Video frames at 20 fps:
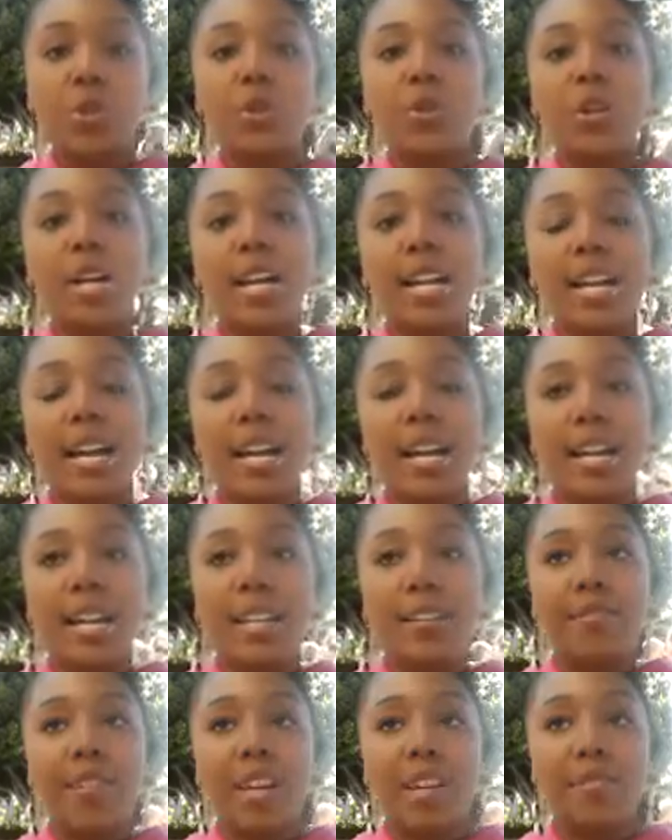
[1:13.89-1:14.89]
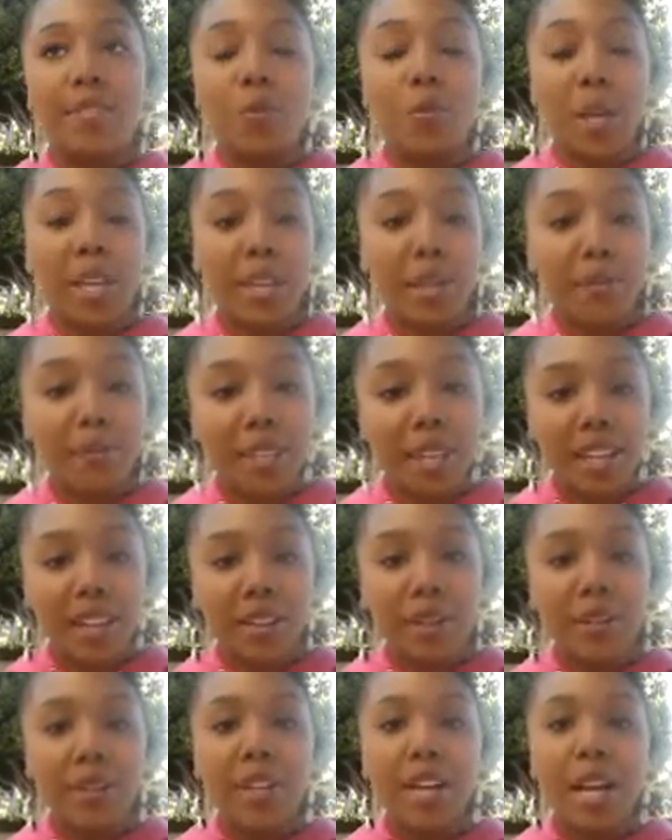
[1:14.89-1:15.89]
So I got involved in Wake Up
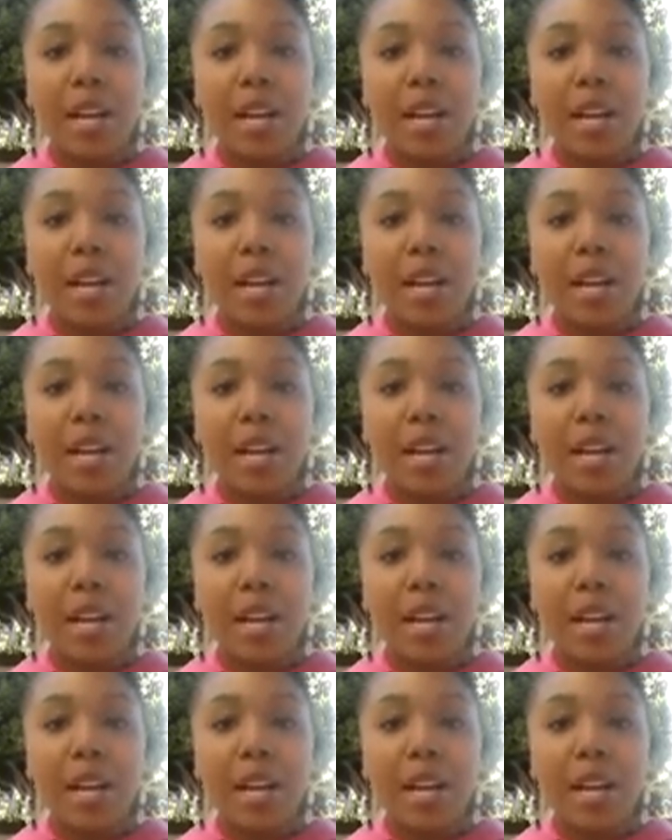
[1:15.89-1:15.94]
Now.